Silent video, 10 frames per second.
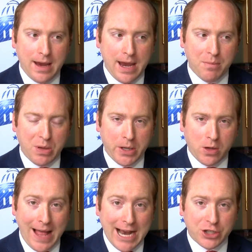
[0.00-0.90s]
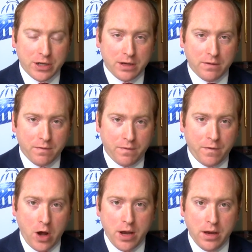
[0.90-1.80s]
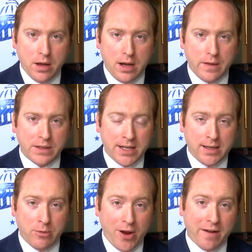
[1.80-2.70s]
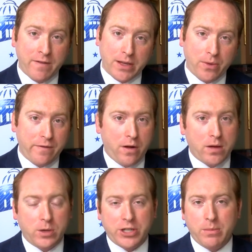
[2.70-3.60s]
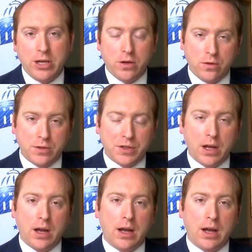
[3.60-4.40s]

a political action fund uh, the senate democratic victory fund which can be used